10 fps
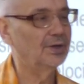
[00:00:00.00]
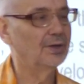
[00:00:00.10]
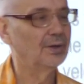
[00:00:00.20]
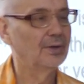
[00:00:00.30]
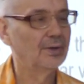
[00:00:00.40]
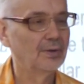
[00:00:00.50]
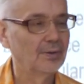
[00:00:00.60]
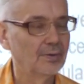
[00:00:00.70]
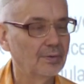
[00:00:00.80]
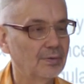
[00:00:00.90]
Okay,
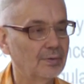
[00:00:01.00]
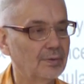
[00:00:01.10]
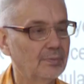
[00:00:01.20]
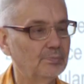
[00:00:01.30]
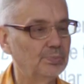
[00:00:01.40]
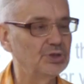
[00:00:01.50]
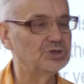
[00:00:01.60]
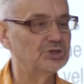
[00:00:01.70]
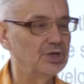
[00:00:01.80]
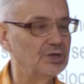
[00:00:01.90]

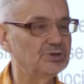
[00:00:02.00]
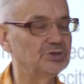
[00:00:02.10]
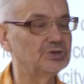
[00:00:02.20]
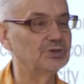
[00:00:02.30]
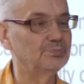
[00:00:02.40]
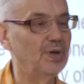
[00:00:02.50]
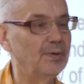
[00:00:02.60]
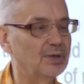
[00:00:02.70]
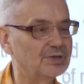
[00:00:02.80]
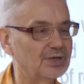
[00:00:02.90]
please share
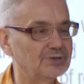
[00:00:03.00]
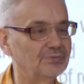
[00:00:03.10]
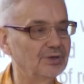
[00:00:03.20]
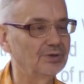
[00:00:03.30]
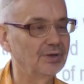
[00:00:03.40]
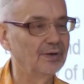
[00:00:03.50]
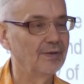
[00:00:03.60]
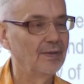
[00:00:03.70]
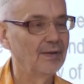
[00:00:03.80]
these papers as well.